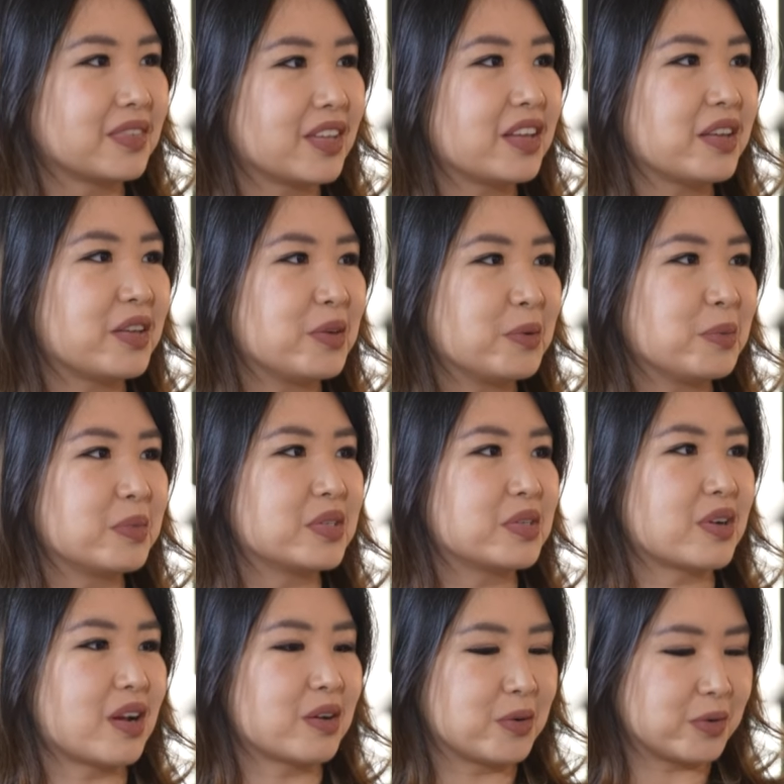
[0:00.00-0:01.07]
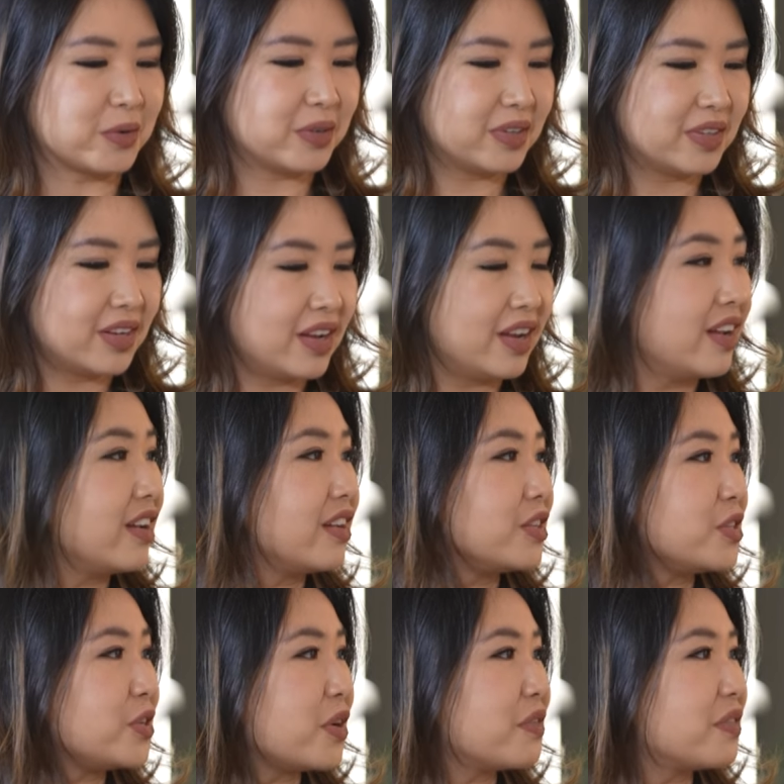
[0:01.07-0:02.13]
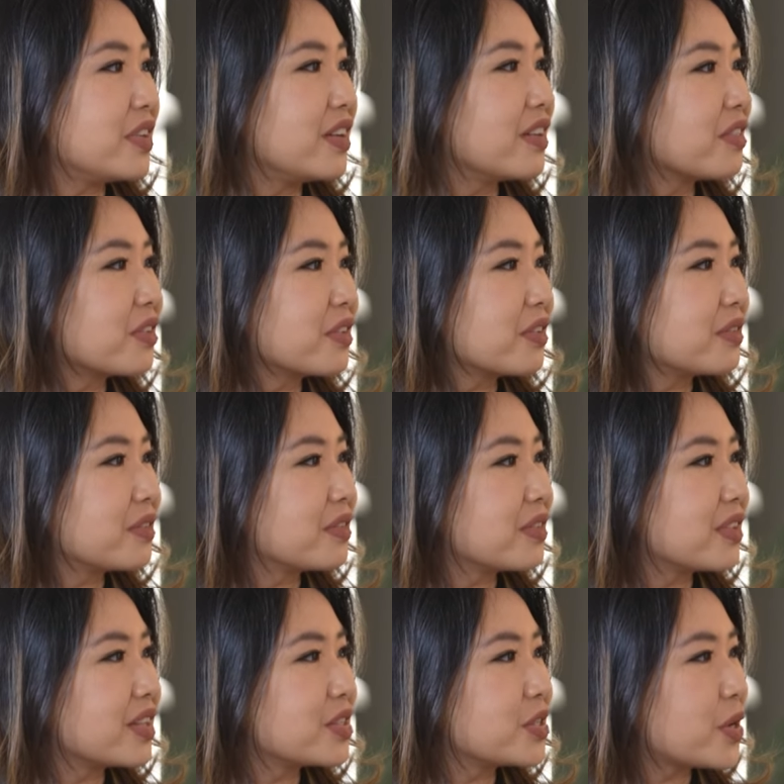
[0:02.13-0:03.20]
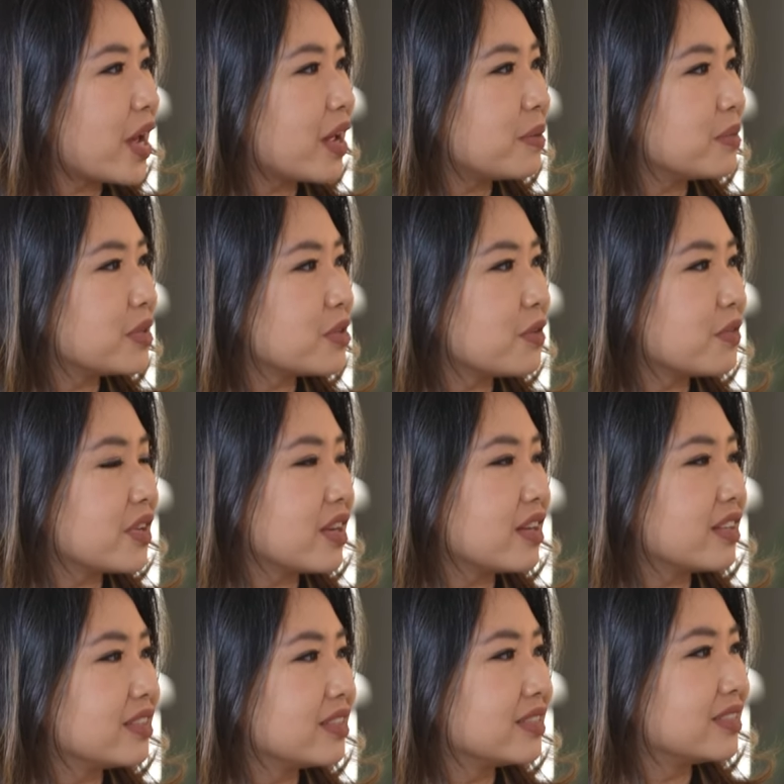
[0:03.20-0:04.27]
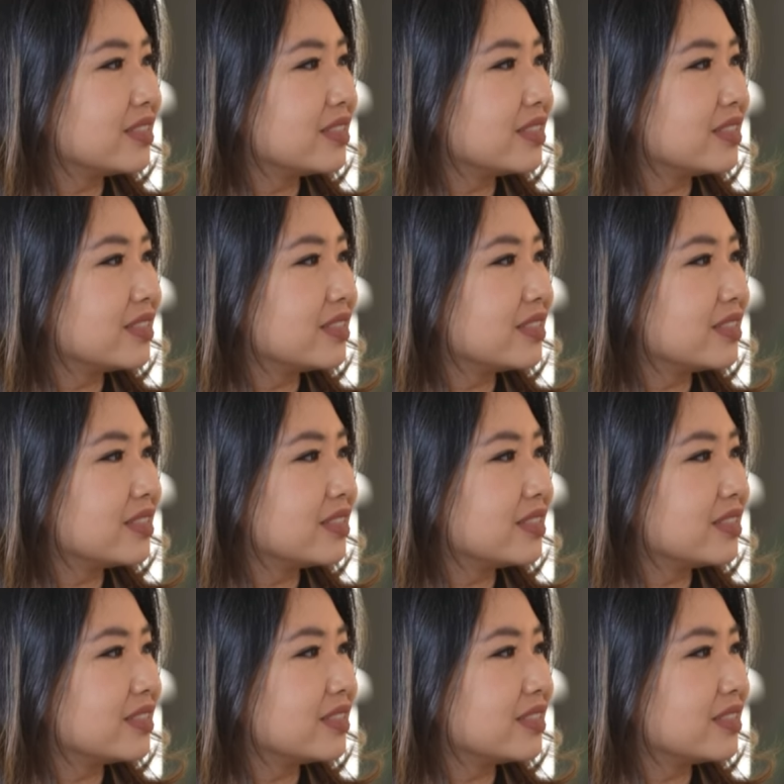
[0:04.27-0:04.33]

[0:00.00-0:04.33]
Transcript: Thank you, Mr. Agung. Do you have any other things to add, Ms. Novianna?